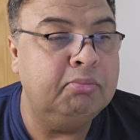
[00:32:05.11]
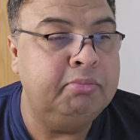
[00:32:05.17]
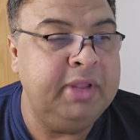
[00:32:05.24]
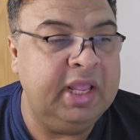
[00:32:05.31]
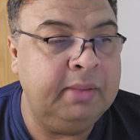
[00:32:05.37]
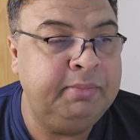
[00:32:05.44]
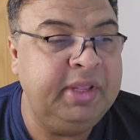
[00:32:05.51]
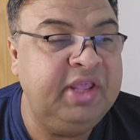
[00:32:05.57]

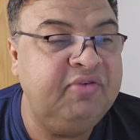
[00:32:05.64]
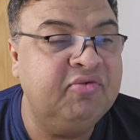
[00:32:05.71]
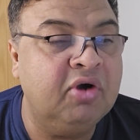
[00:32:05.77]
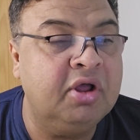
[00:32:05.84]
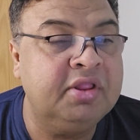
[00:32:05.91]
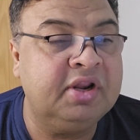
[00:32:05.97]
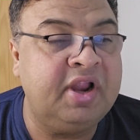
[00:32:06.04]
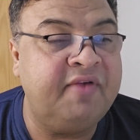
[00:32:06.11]
baby
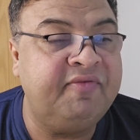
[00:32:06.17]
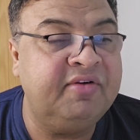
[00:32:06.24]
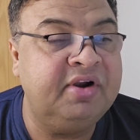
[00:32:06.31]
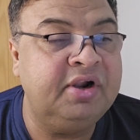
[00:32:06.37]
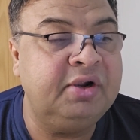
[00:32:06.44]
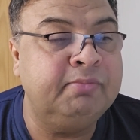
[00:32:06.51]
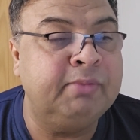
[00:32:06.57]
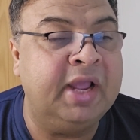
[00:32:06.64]
was
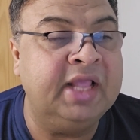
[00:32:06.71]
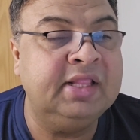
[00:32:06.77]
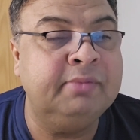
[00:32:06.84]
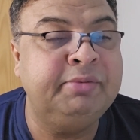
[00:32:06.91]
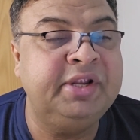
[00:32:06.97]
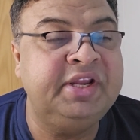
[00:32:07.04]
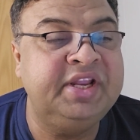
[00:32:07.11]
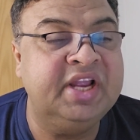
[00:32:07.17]
referred by the
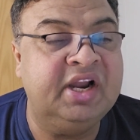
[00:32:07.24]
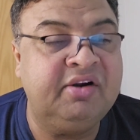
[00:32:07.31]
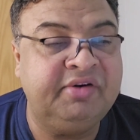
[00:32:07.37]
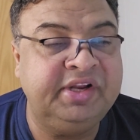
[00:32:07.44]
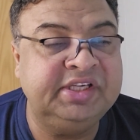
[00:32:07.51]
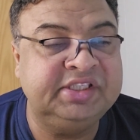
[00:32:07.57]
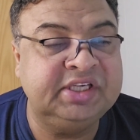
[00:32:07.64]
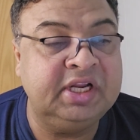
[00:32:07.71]

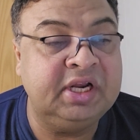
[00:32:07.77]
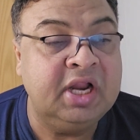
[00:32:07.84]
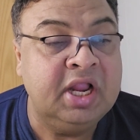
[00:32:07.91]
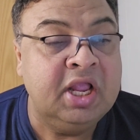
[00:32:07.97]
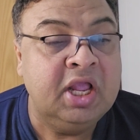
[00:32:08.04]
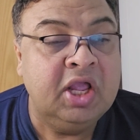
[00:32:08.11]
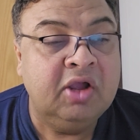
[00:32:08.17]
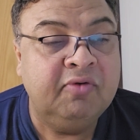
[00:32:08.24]
pediatrician
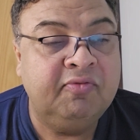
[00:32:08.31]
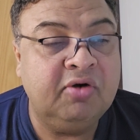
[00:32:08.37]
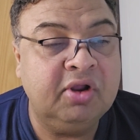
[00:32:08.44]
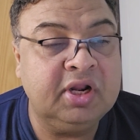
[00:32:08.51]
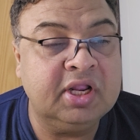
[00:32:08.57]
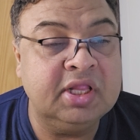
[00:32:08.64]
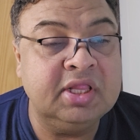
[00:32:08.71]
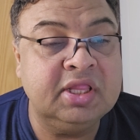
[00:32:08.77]
for
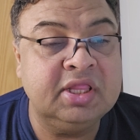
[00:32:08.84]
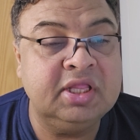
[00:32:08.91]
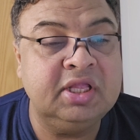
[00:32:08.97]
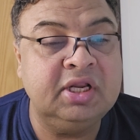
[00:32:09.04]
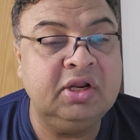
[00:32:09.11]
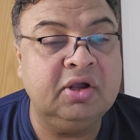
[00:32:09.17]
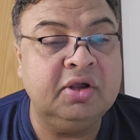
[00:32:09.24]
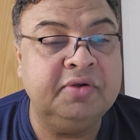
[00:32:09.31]

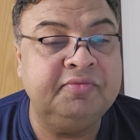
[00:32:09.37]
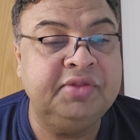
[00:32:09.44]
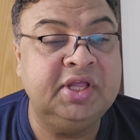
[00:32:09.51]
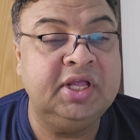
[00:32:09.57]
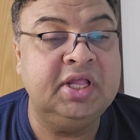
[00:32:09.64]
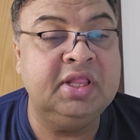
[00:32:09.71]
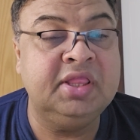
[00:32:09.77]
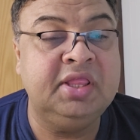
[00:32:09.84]
concern of
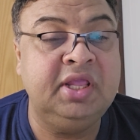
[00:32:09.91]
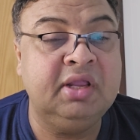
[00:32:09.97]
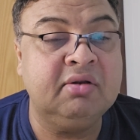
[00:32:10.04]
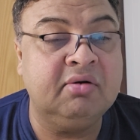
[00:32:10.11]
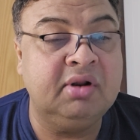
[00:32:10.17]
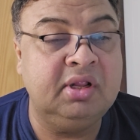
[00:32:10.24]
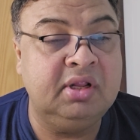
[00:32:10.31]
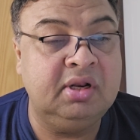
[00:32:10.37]
the
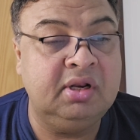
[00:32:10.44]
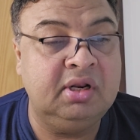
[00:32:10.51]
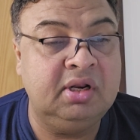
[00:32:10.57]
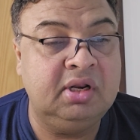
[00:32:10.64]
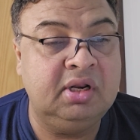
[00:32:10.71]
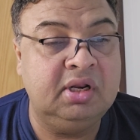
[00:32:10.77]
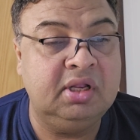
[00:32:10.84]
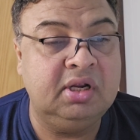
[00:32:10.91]

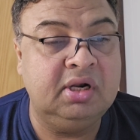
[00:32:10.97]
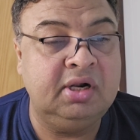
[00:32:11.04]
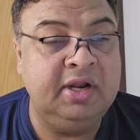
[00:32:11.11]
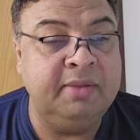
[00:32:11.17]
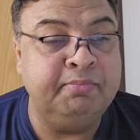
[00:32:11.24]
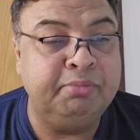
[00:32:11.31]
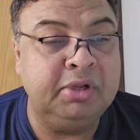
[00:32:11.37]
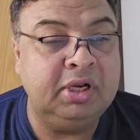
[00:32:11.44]
sacral
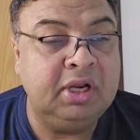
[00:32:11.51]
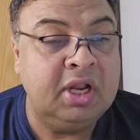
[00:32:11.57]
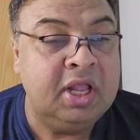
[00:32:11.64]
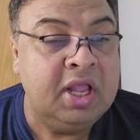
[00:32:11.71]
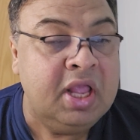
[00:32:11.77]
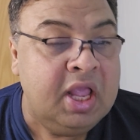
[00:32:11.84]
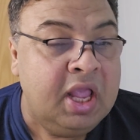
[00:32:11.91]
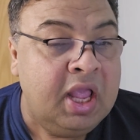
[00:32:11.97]
dimple,
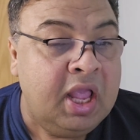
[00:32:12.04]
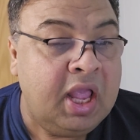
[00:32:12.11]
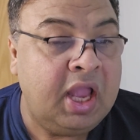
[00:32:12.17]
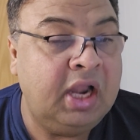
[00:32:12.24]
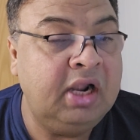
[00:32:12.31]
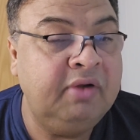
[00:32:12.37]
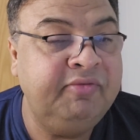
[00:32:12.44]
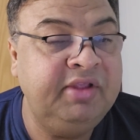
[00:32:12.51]

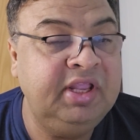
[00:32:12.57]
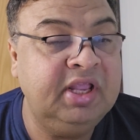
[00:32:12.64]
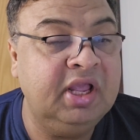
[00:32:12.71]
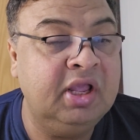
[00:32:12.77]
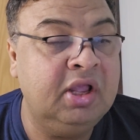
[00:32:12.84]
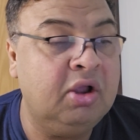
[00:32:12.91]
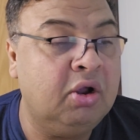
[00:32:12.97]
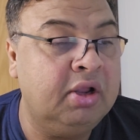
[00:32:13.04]
and we
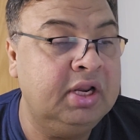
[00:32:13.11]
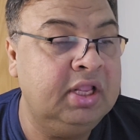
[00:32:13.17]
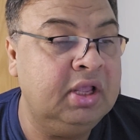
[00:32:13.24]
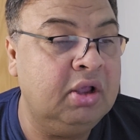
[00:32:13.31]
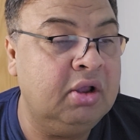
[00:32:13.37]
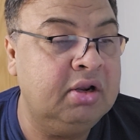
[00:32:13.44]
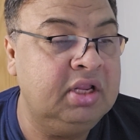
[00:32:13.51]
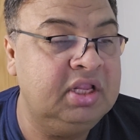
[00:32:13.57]

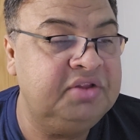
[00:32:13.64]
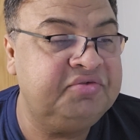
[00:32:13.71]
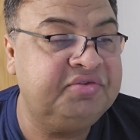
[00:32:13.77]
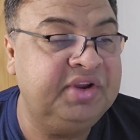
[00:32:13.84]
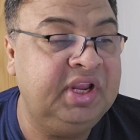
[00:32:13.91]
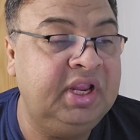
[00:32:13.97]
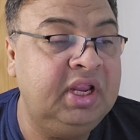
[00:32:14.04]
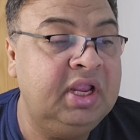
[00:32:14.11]
on
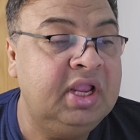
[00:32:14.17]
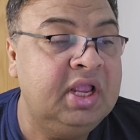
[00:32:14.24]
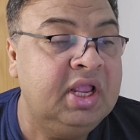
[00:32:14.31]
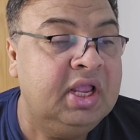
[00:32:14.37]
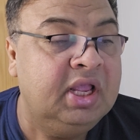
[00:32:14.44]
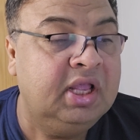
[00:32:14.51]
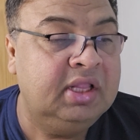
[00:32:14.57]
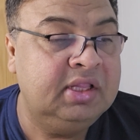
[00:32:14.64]
history
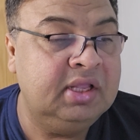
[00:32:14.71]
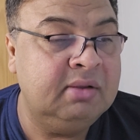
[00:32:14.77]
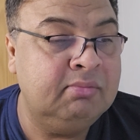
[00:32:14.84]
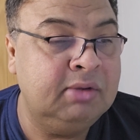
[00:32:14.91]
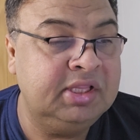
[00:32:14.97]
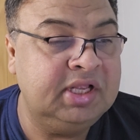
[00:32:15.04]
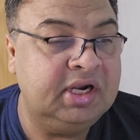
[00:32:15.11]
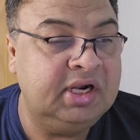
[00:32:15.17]
the
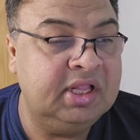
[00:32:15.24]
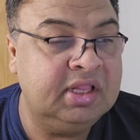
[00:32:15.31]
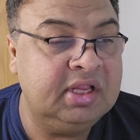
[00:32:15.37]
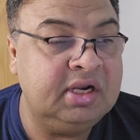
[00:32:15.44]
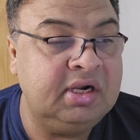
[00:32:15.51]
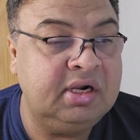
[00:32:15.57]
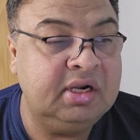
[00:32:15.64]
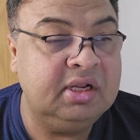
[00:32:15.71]
mother
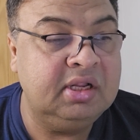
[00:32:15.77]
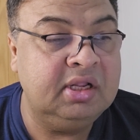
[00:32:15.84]
doesn't